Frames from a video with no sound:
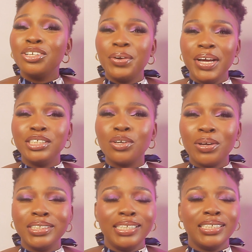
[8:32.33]
Create
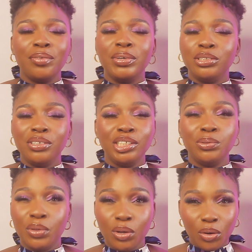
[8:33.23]
content that
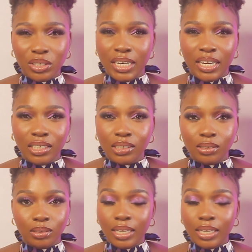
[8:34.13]
resonates with your audience.